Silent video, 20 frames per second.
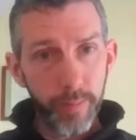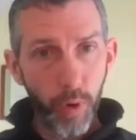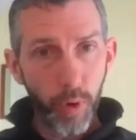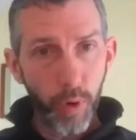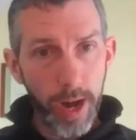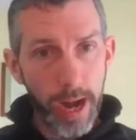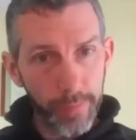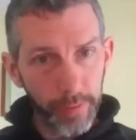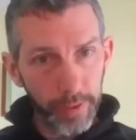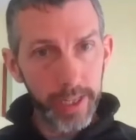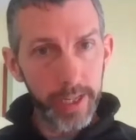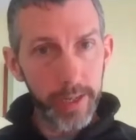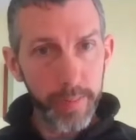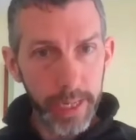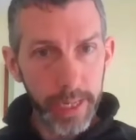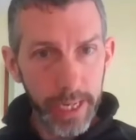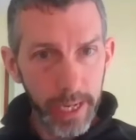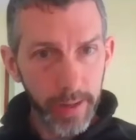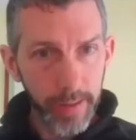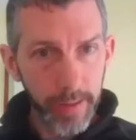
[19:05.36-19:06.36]
more heavily in the
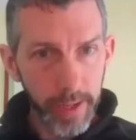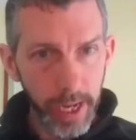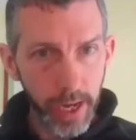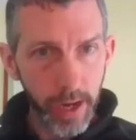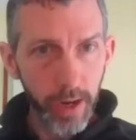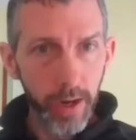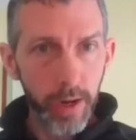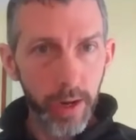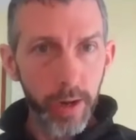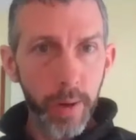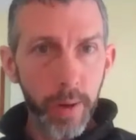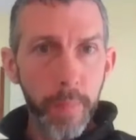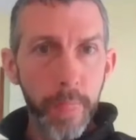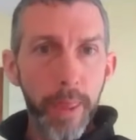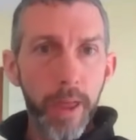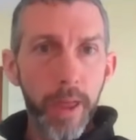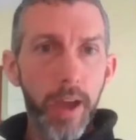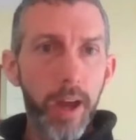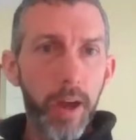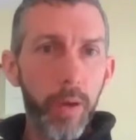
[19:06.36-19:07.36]
beginning of the year,
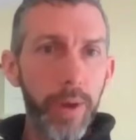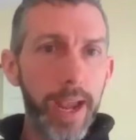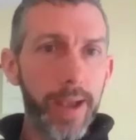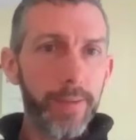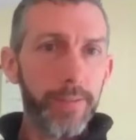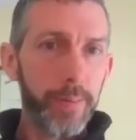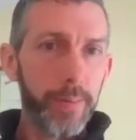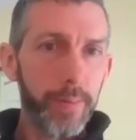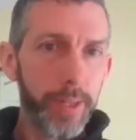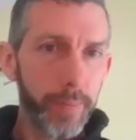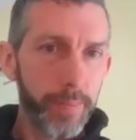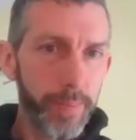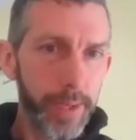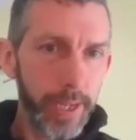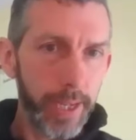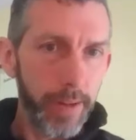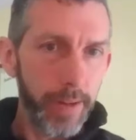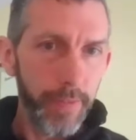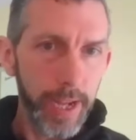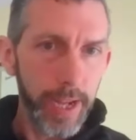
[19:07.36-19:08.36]
we have some of the
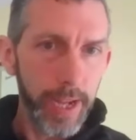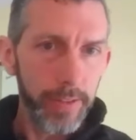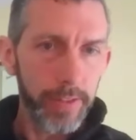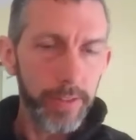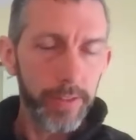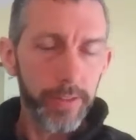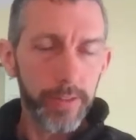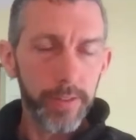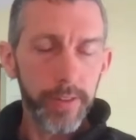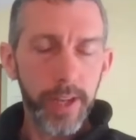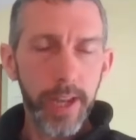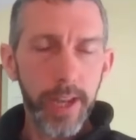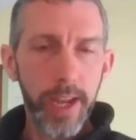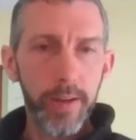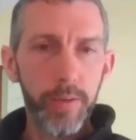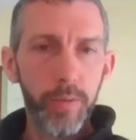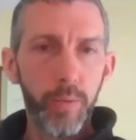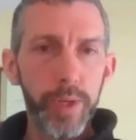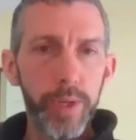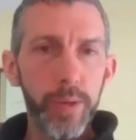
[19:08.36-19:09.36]
big events,
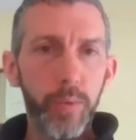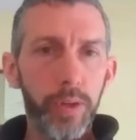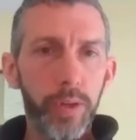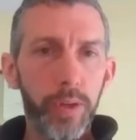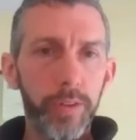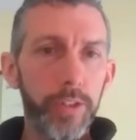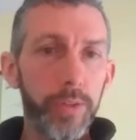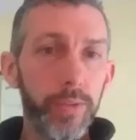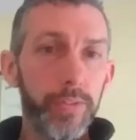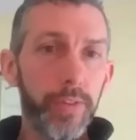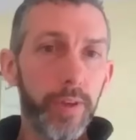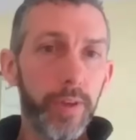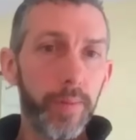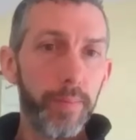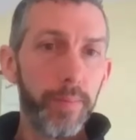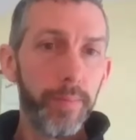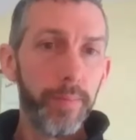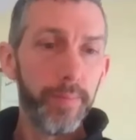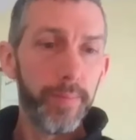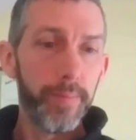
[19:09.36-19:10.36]
and we will do
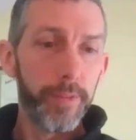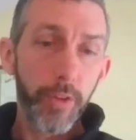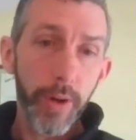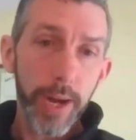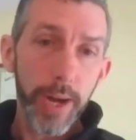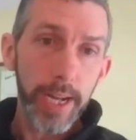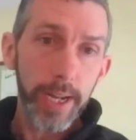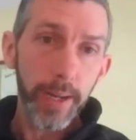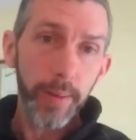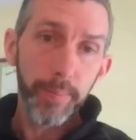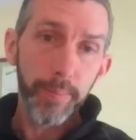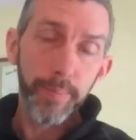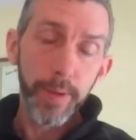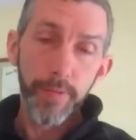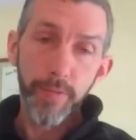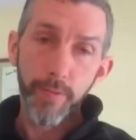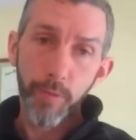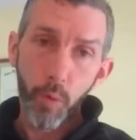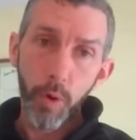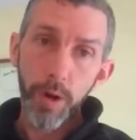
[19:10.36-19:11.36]
some training
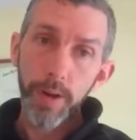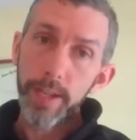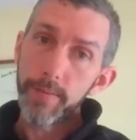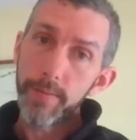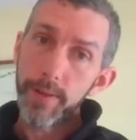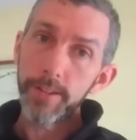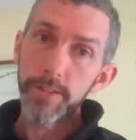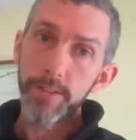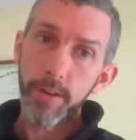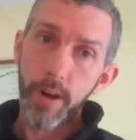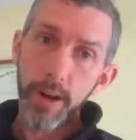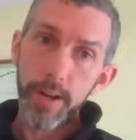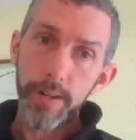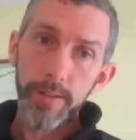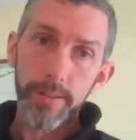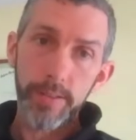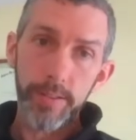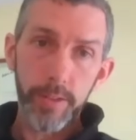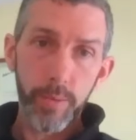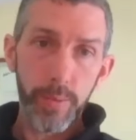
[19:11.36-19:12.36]
before the event
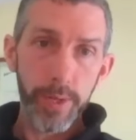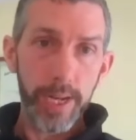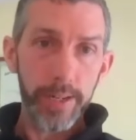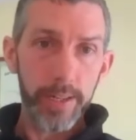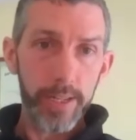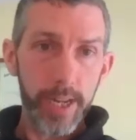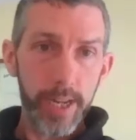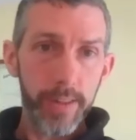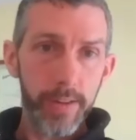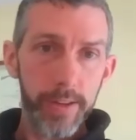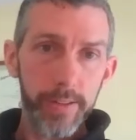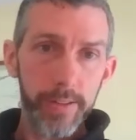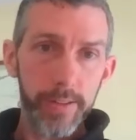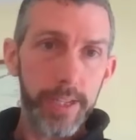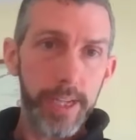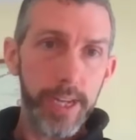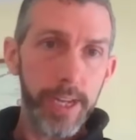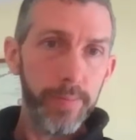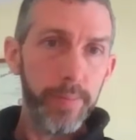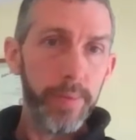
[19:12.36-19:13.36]
starts. So we get together as a
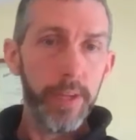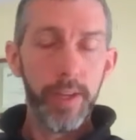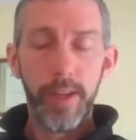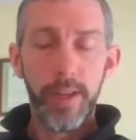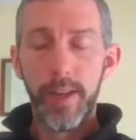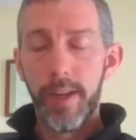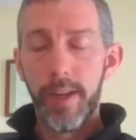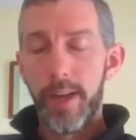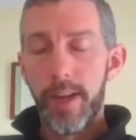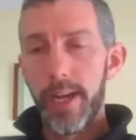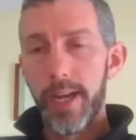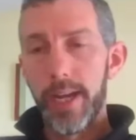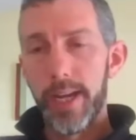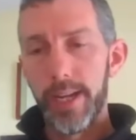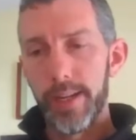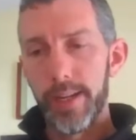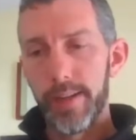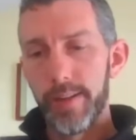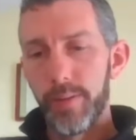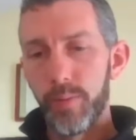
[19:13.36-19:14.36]
team.
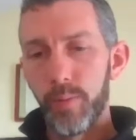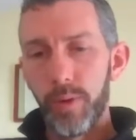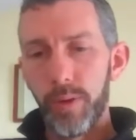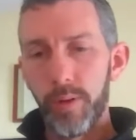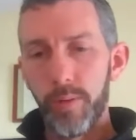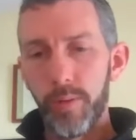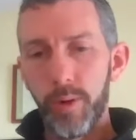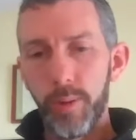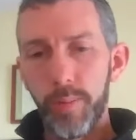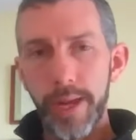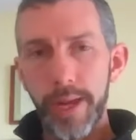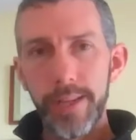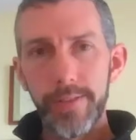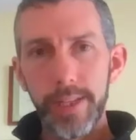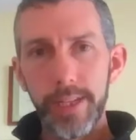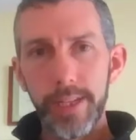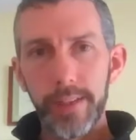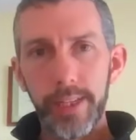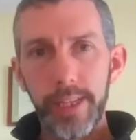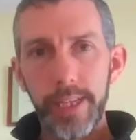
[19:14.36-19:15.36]
We'll
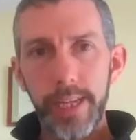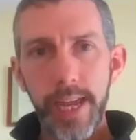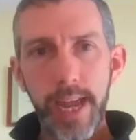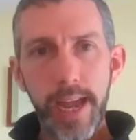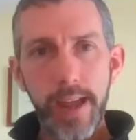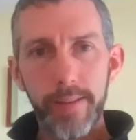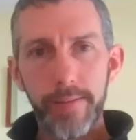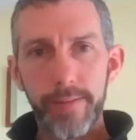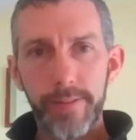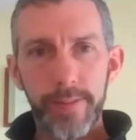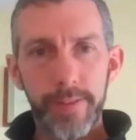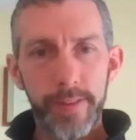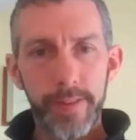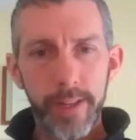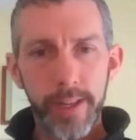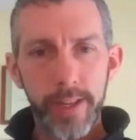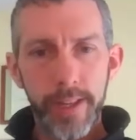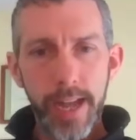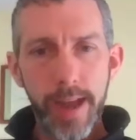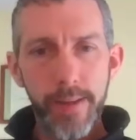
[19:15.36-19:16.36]
basically have
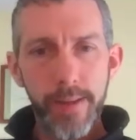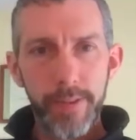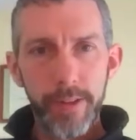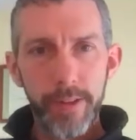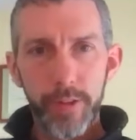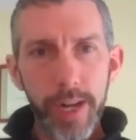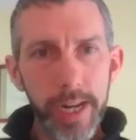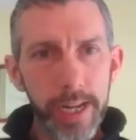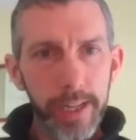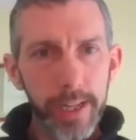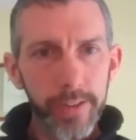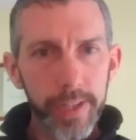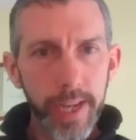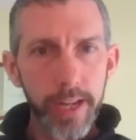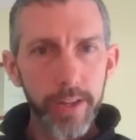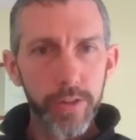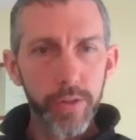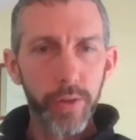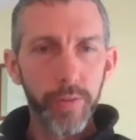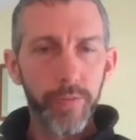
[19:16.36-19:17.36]
a training
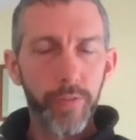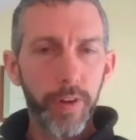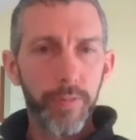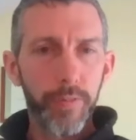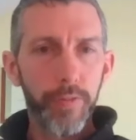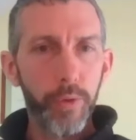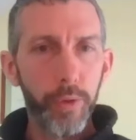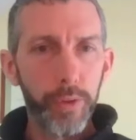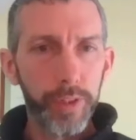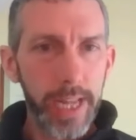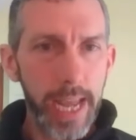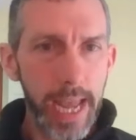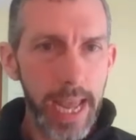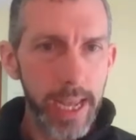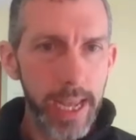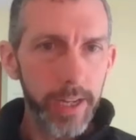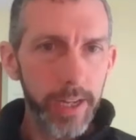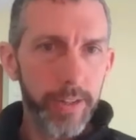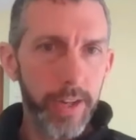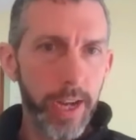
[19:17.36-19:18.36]
scheduled for a full
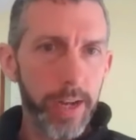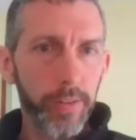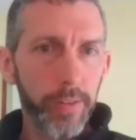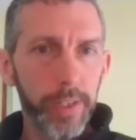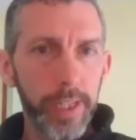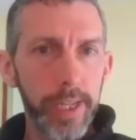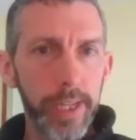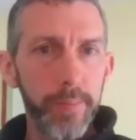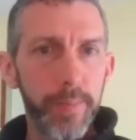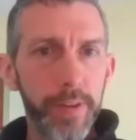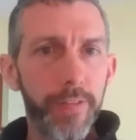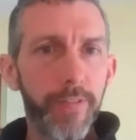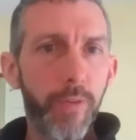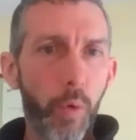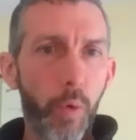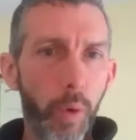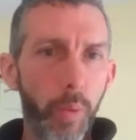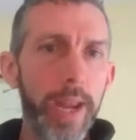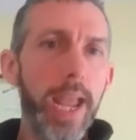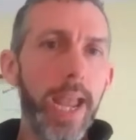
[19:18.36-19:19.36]
day, generally
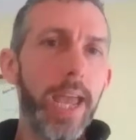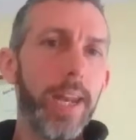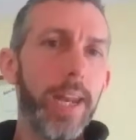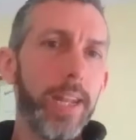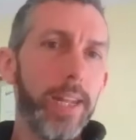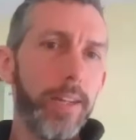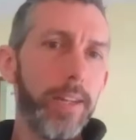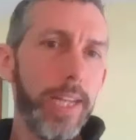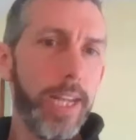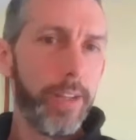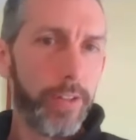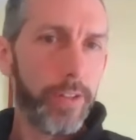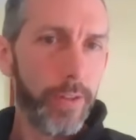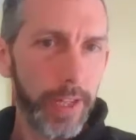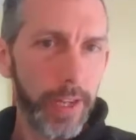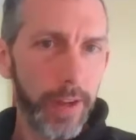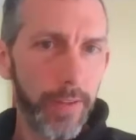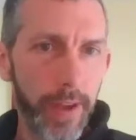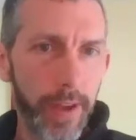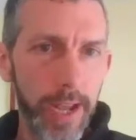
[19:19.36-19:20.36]
before we head into
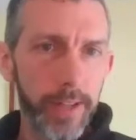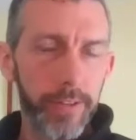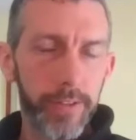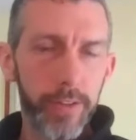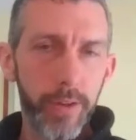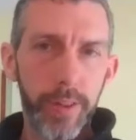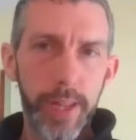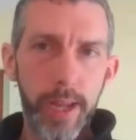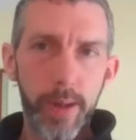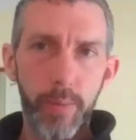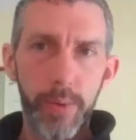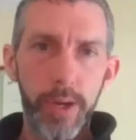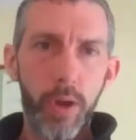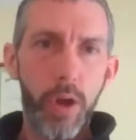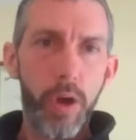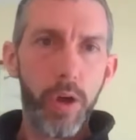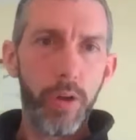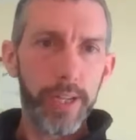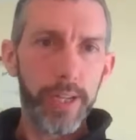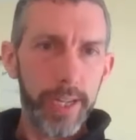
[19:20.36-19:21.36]
the event, so that we
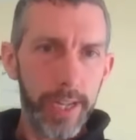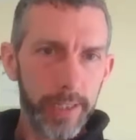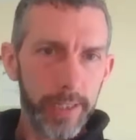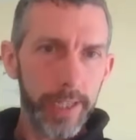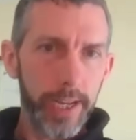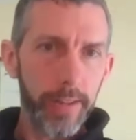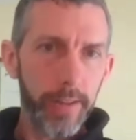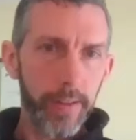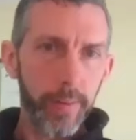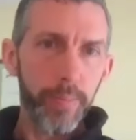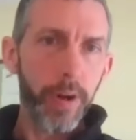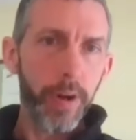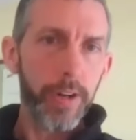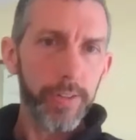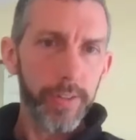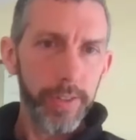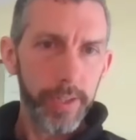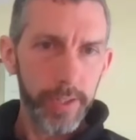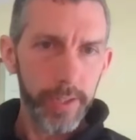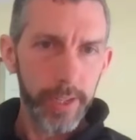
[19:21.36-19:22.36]
all can get together in
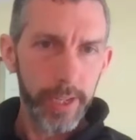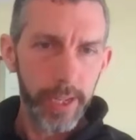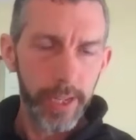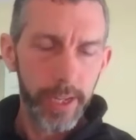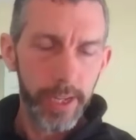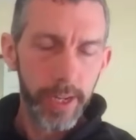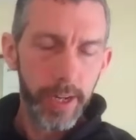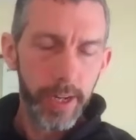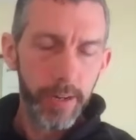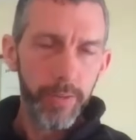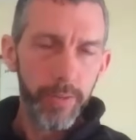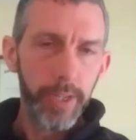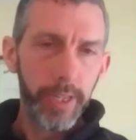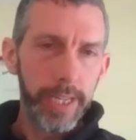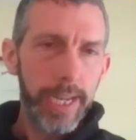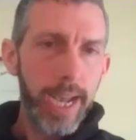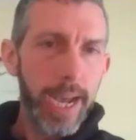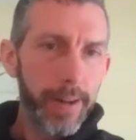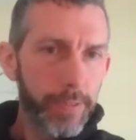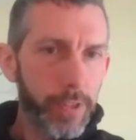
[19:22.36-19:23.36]
person,
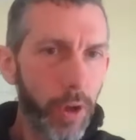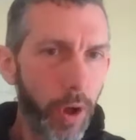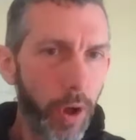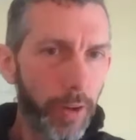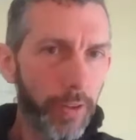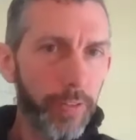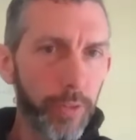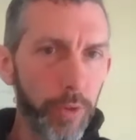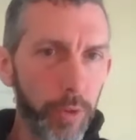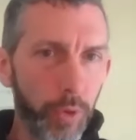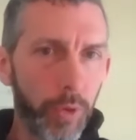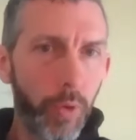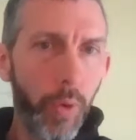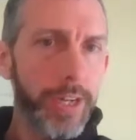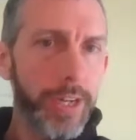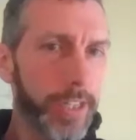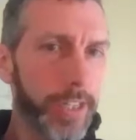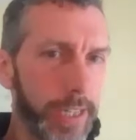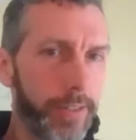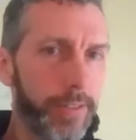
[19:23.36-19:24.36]
really kind of talk through
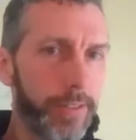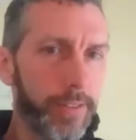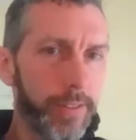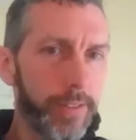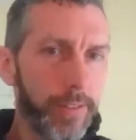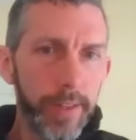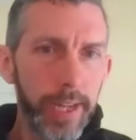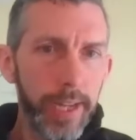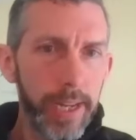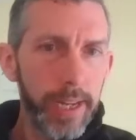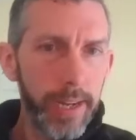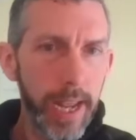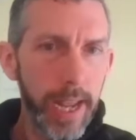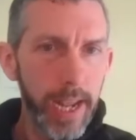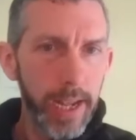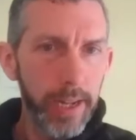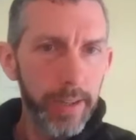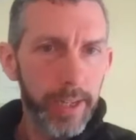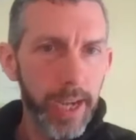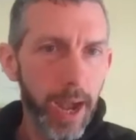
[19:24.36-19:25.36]
questions
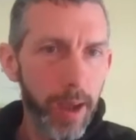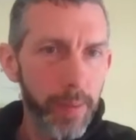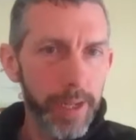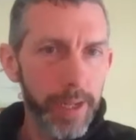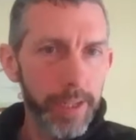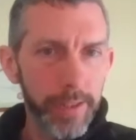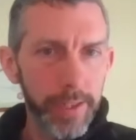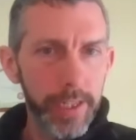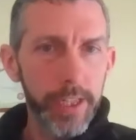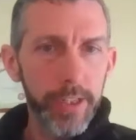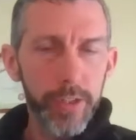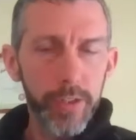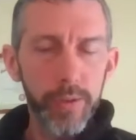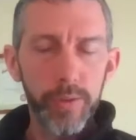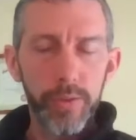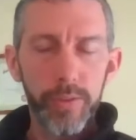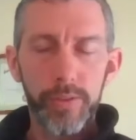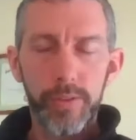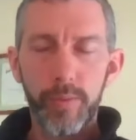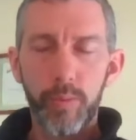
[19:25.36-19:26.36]
and comments and
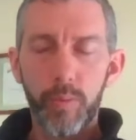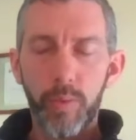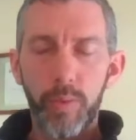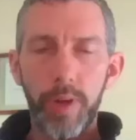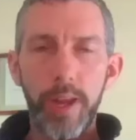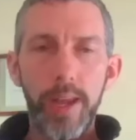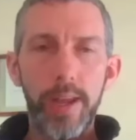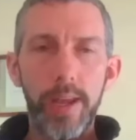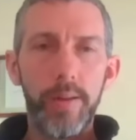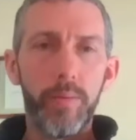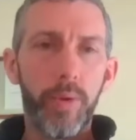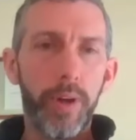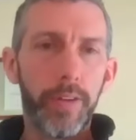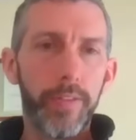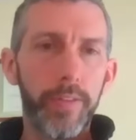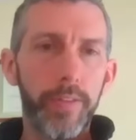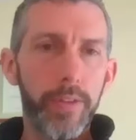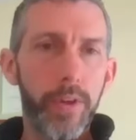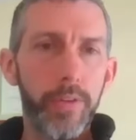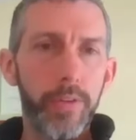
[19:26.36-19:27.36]
issues and work
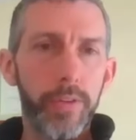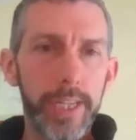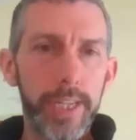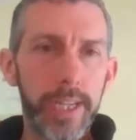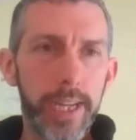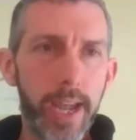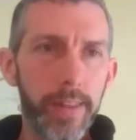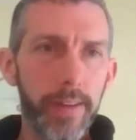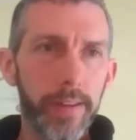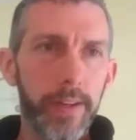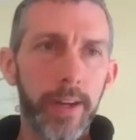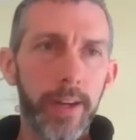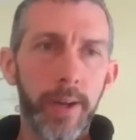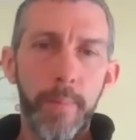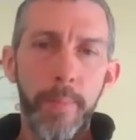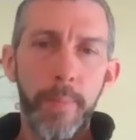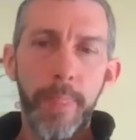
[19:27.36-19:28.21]
through those together.